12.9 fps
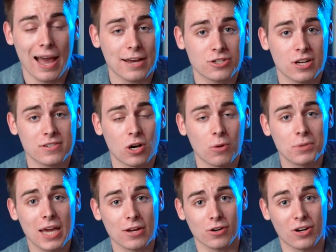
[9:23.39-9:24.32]
Hashtags help
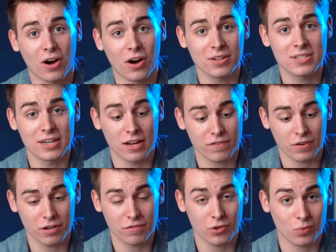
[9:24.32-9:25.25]
you get your content in
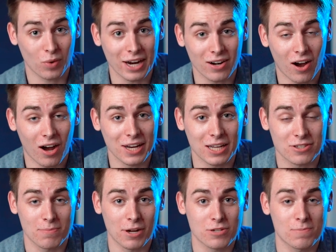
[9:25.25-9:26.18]
front of the right
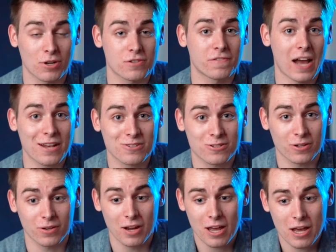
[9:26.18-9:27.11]
audience much, much
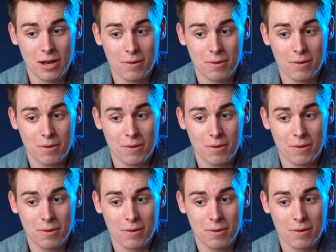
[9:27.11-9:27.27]
faster,